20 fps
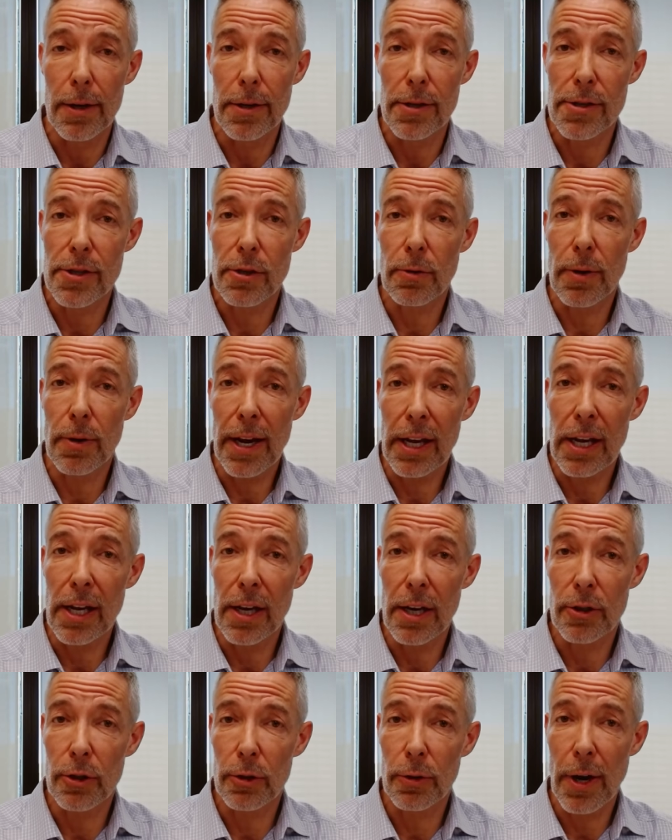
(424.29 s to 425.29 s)

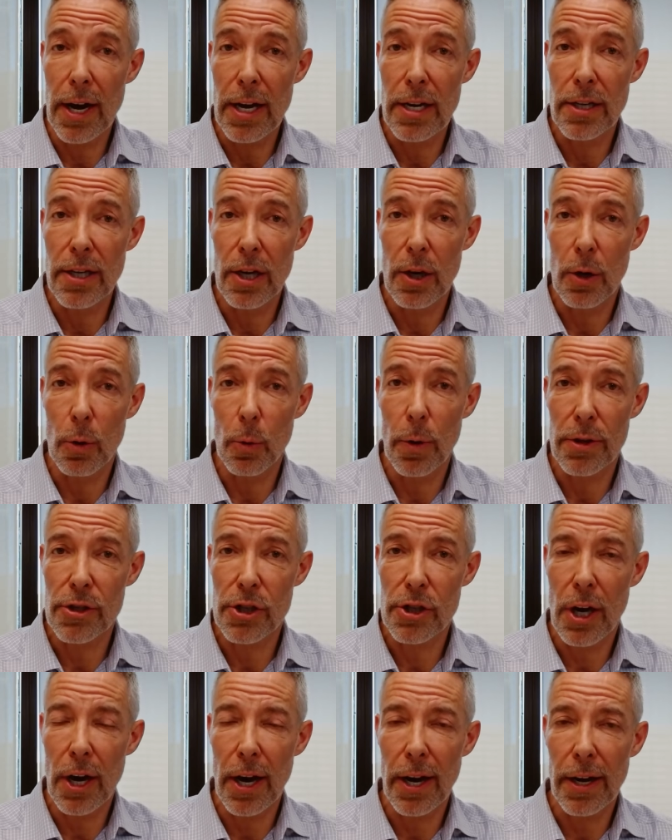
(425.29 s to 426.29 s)
striking a trade deal with
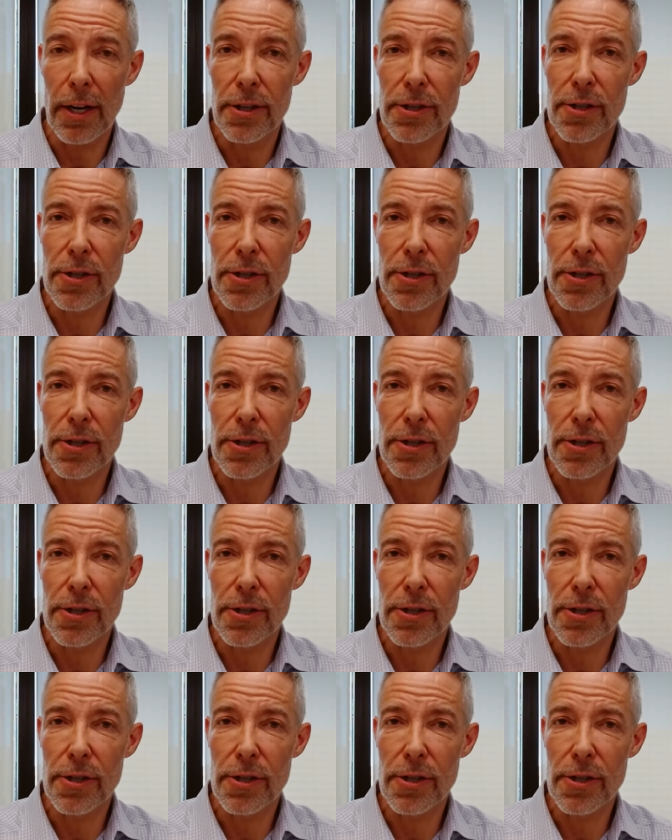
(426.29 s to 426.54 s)
China.